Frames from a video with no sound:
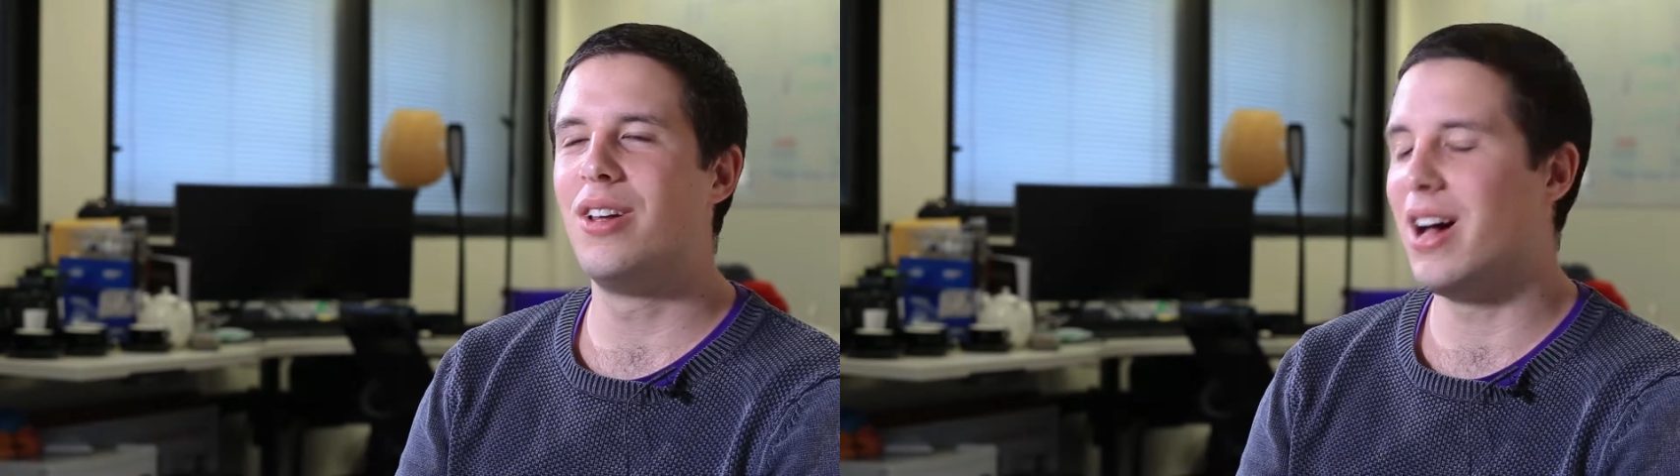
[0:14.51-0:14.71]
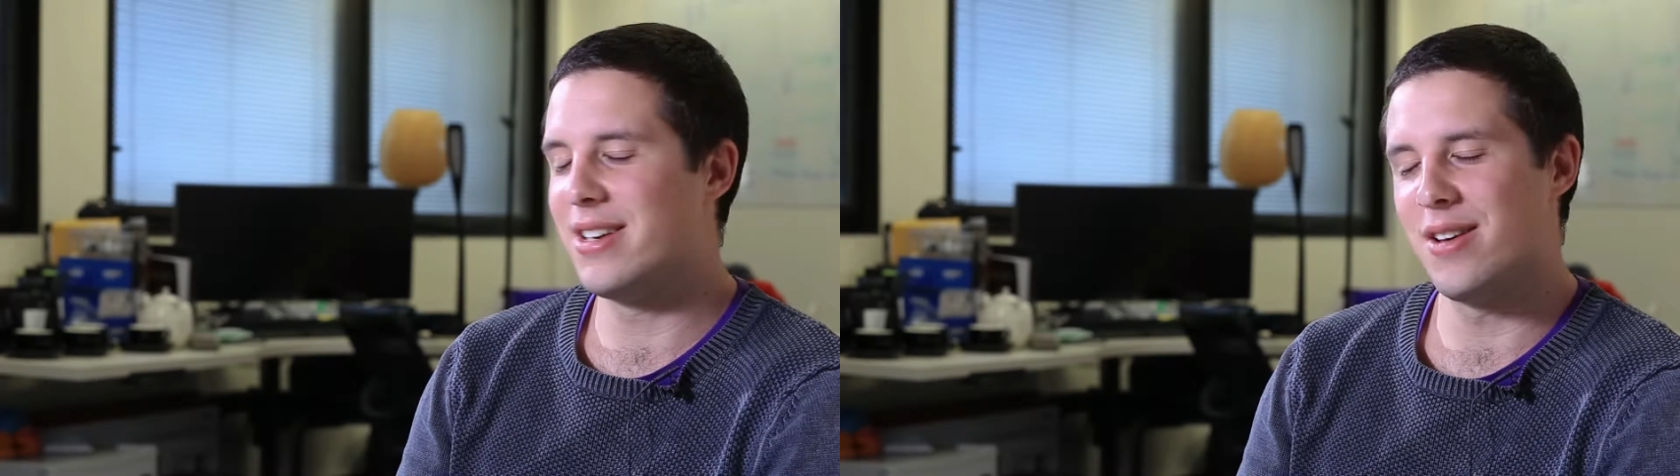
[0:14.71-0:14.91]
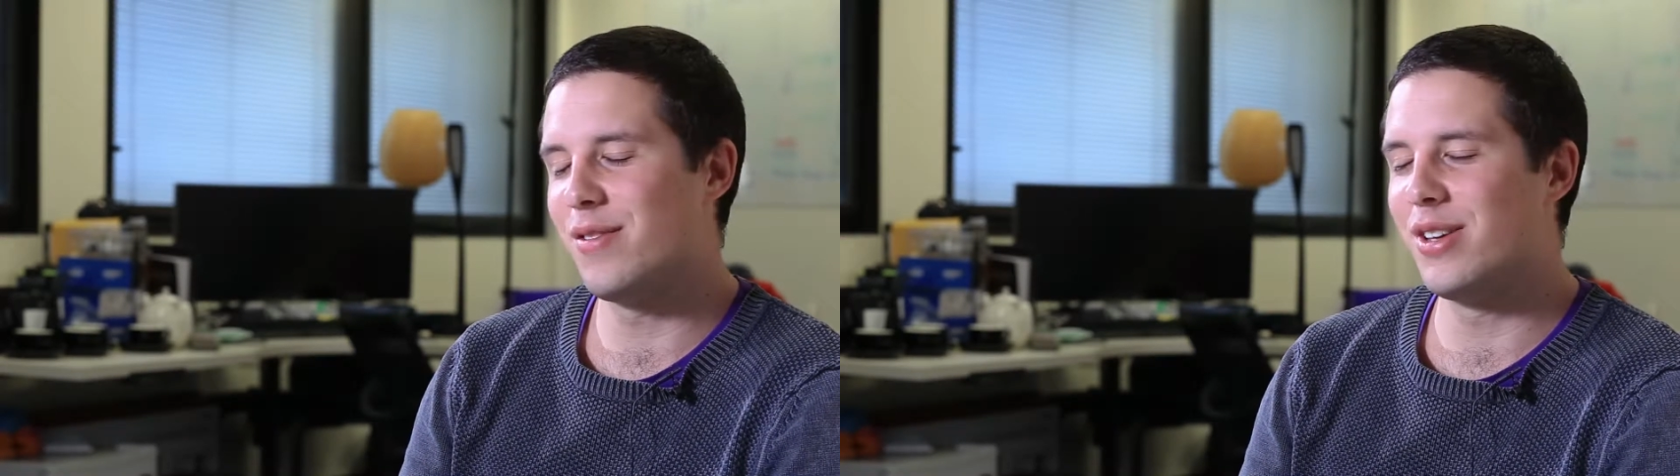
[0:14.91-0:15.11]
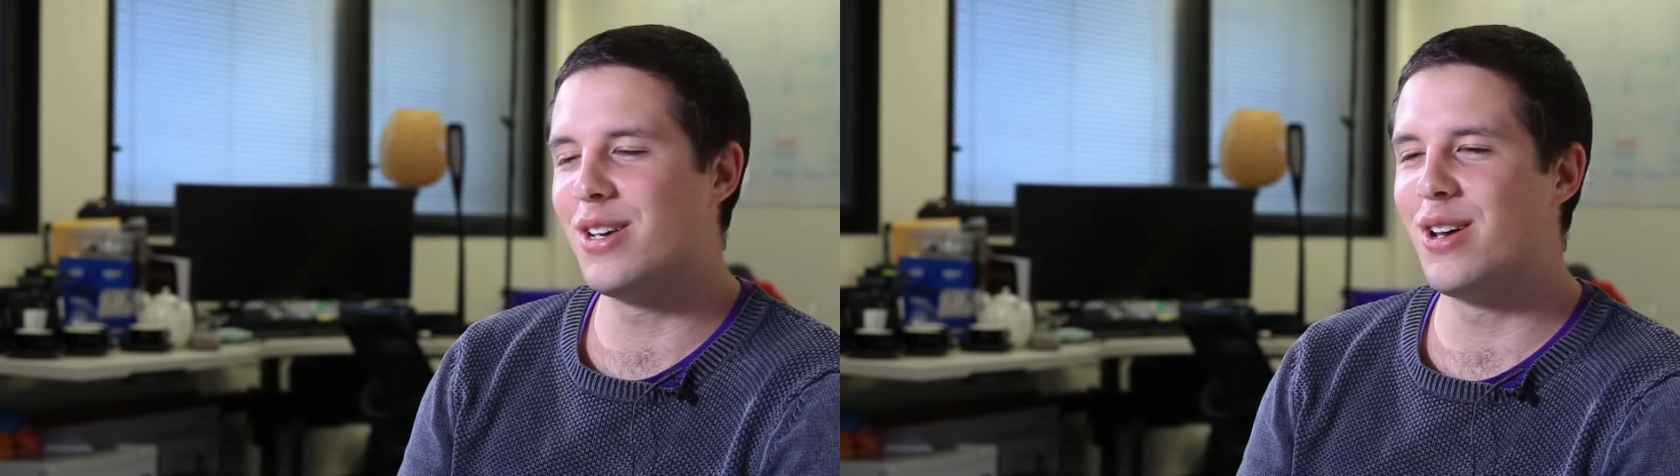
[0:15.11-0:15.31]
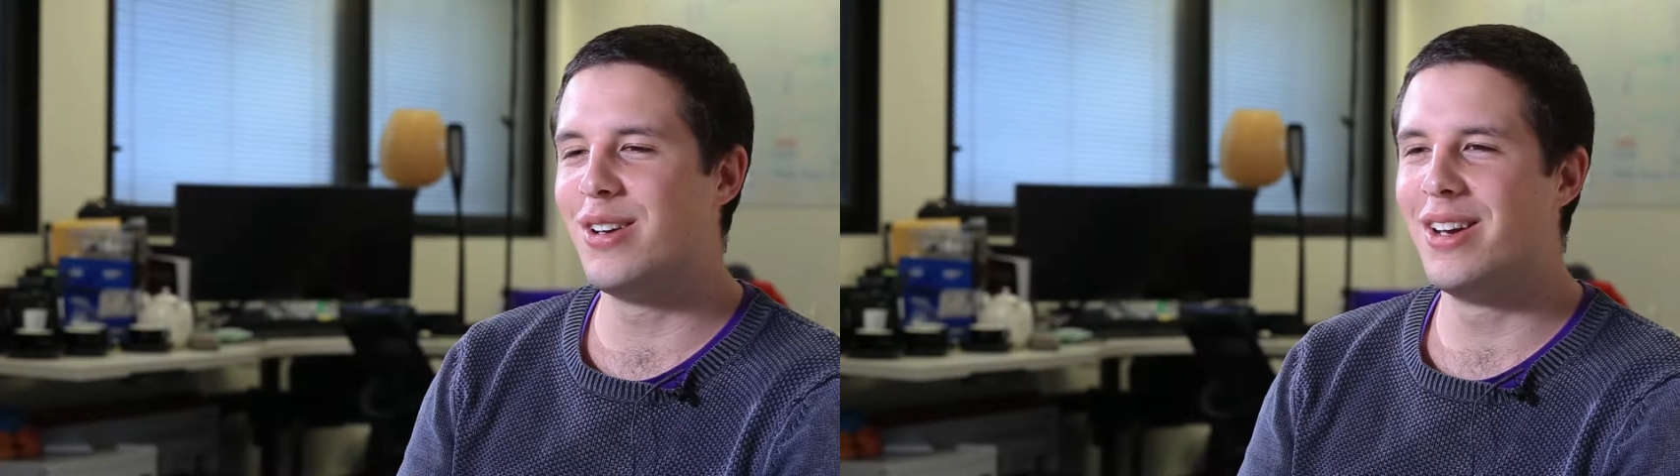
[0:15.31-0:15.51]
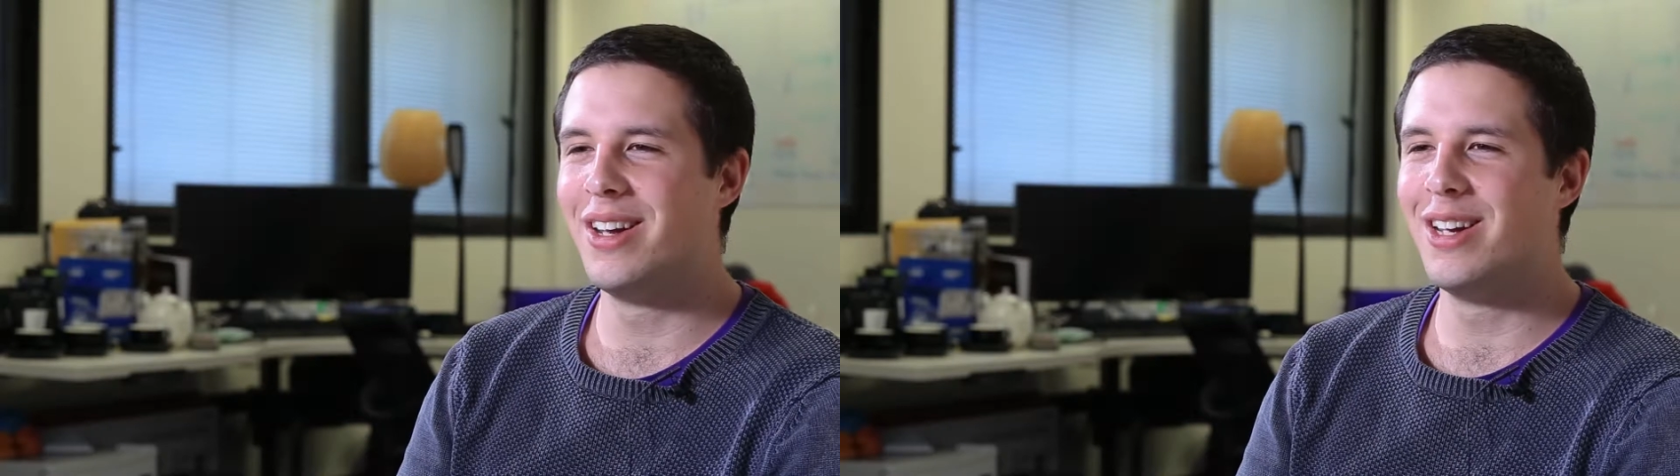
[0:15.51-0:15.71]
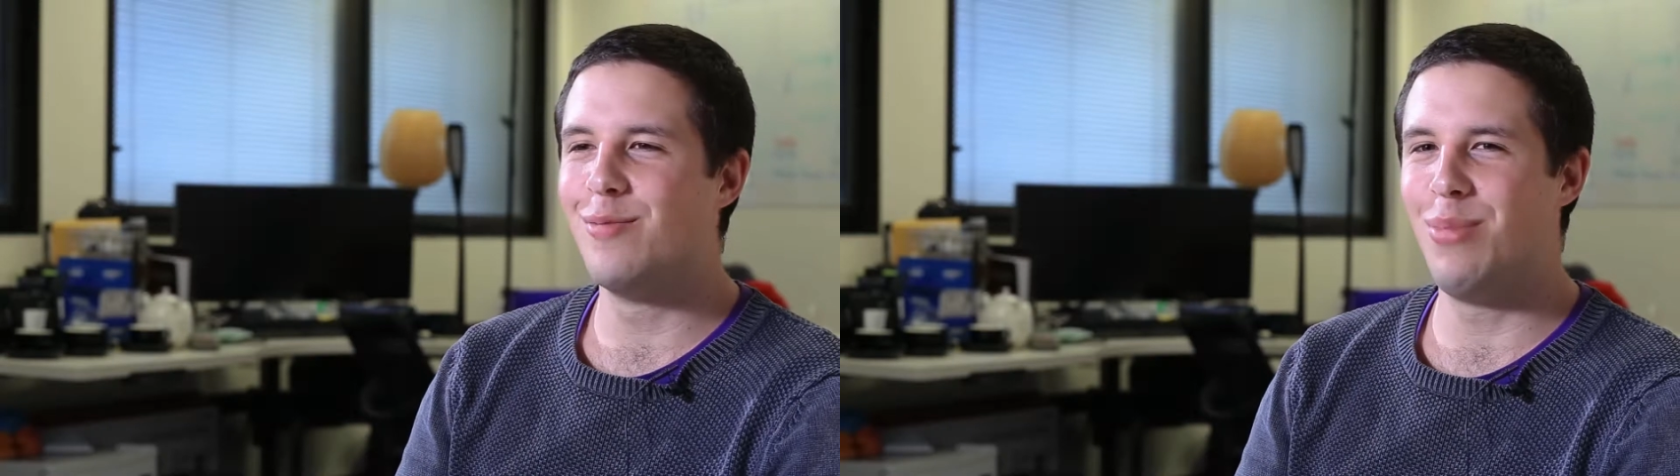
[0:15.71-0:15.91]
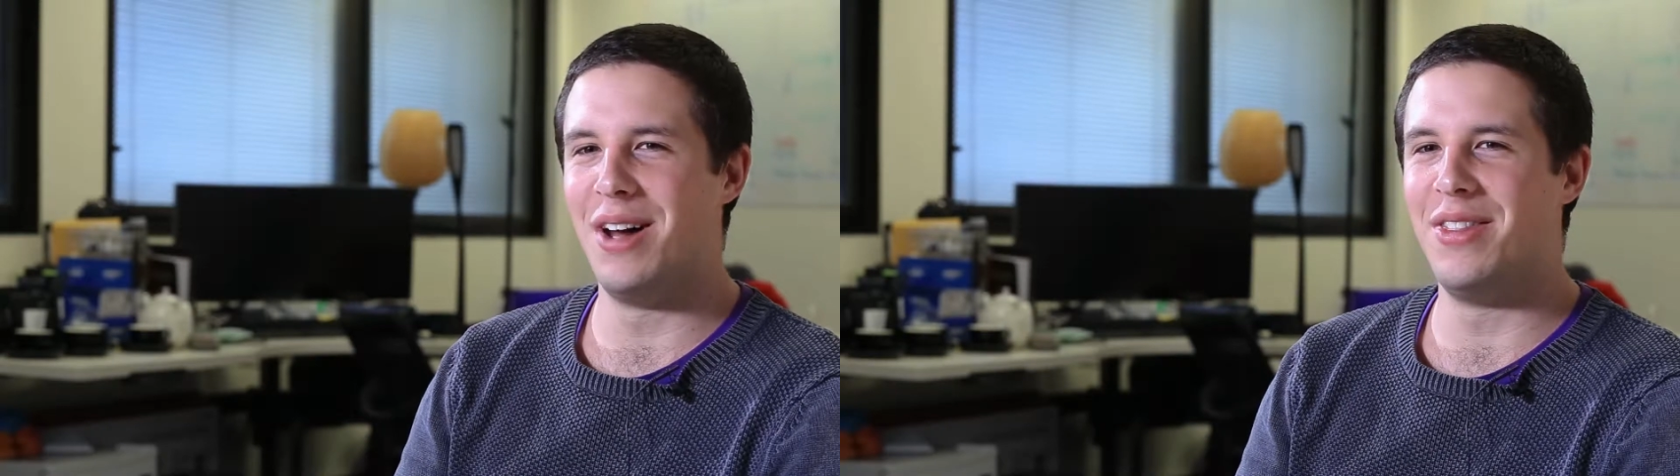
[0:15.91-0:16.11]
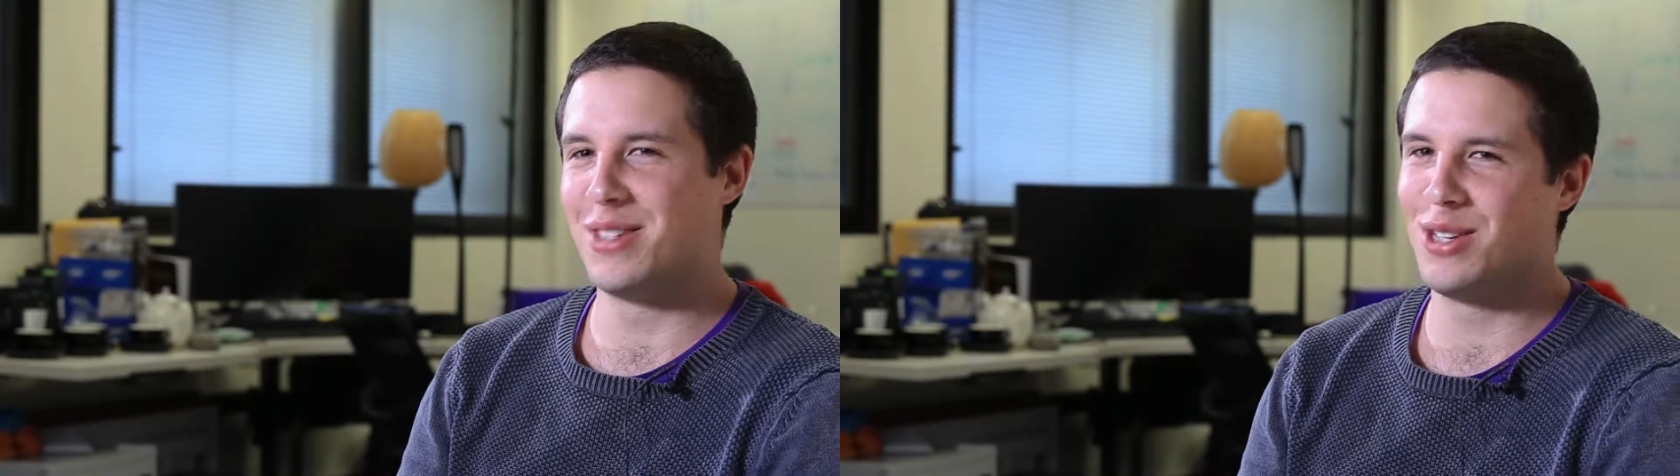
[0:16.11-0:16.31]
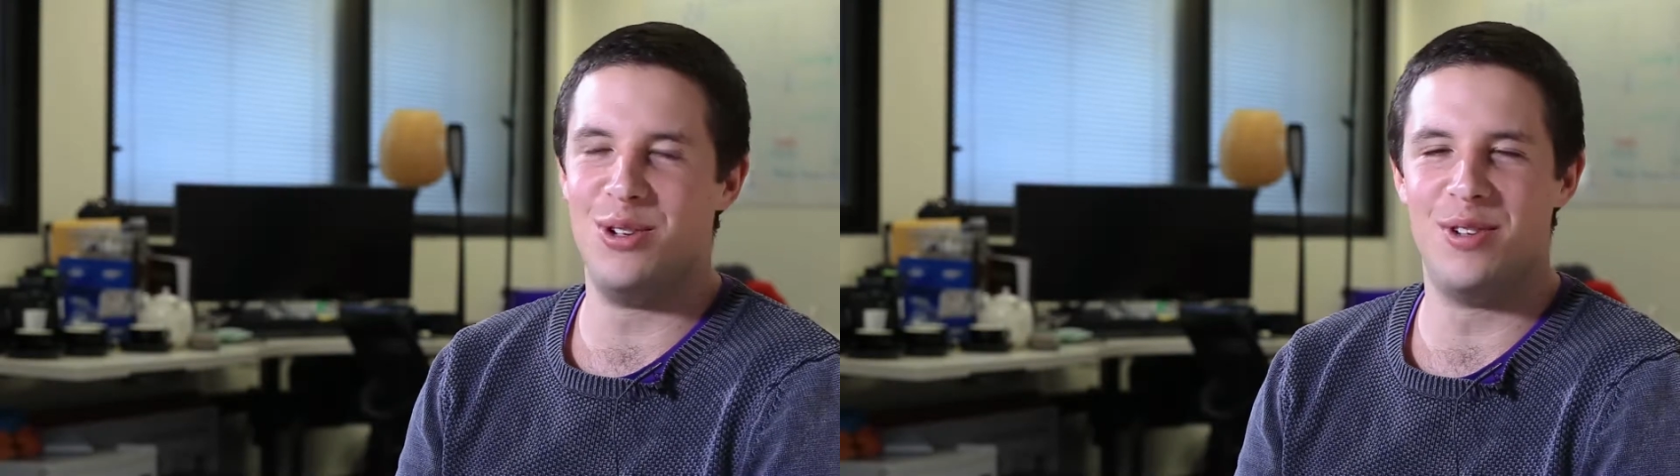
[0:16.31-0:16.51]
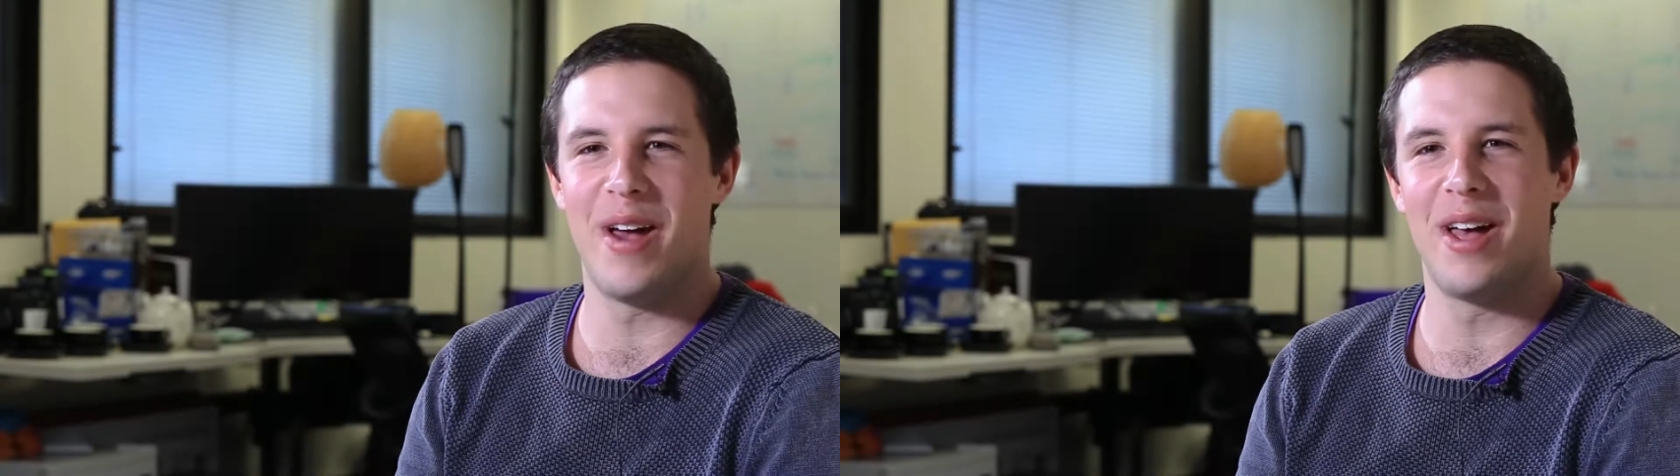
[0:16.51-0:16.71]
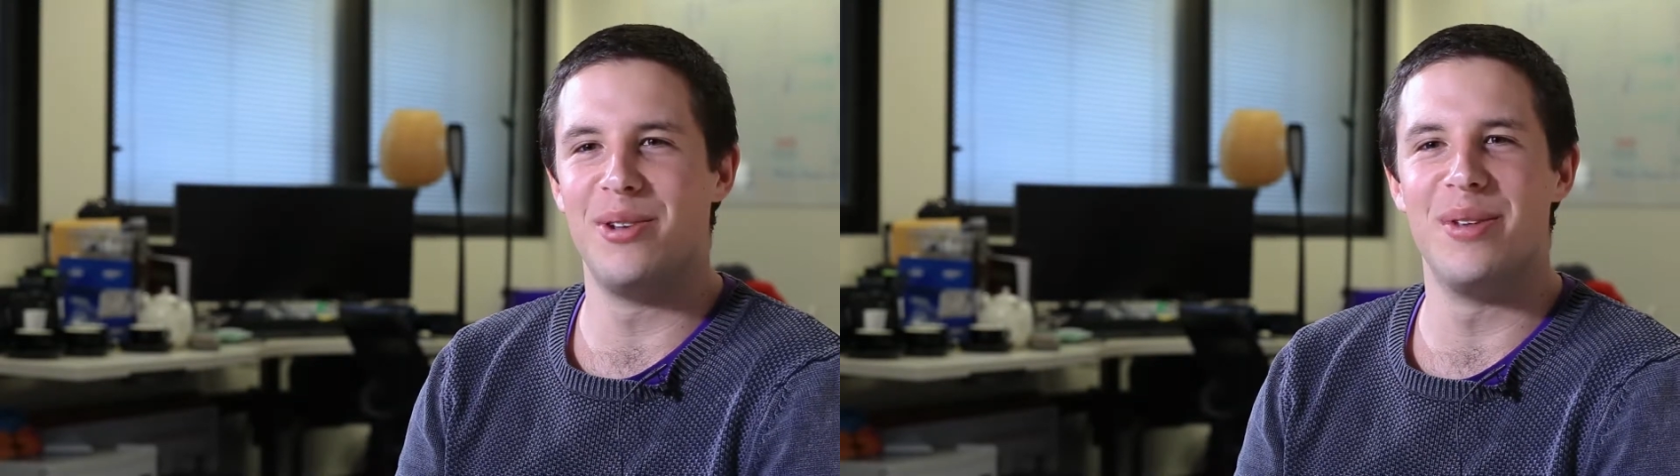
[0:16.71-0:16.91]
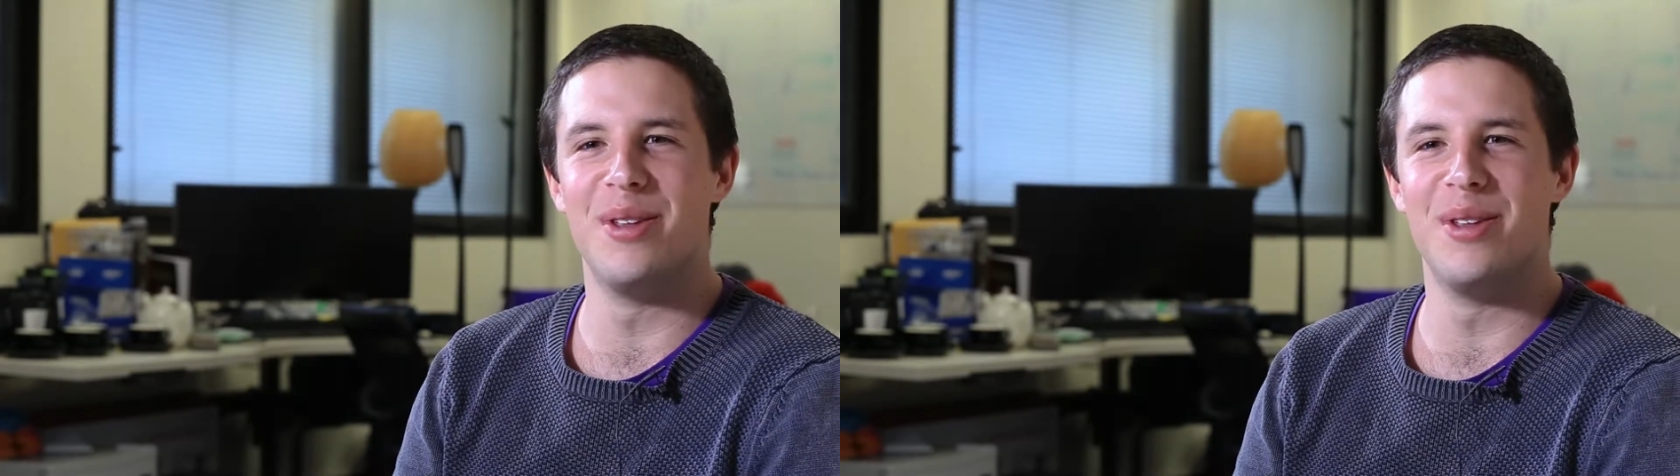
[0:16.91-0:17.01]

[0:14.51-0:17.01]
I definitely don't, but there's a huge value in